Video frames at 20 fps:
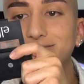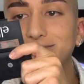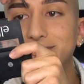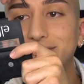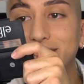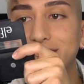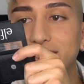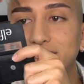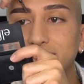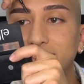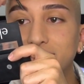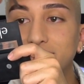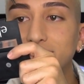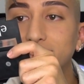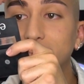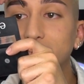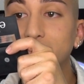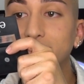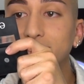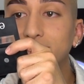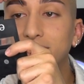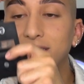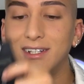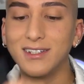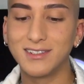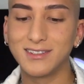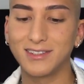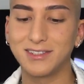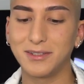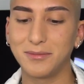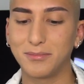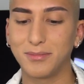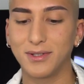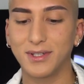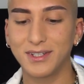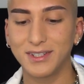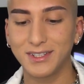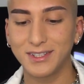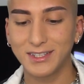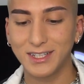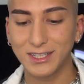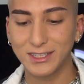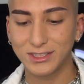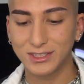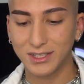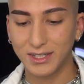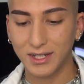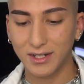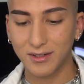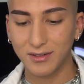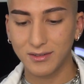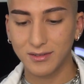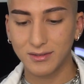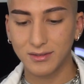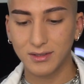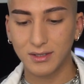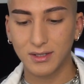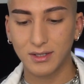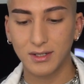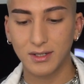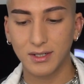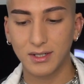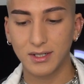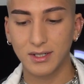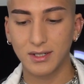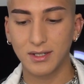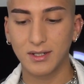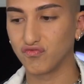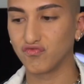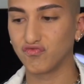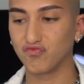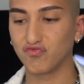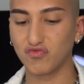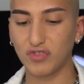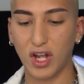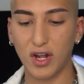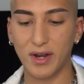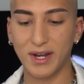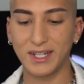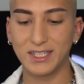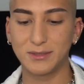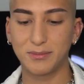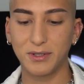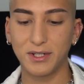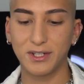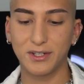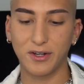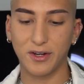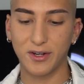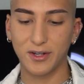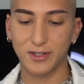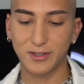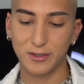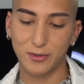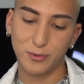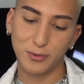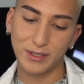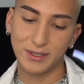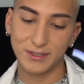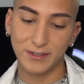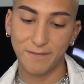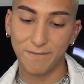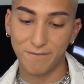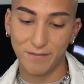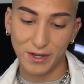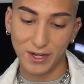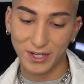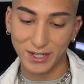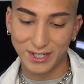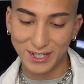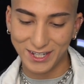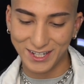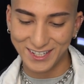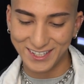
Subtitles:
just keep blending that shit out. Alright, it's pretty dark, who gives a fuck?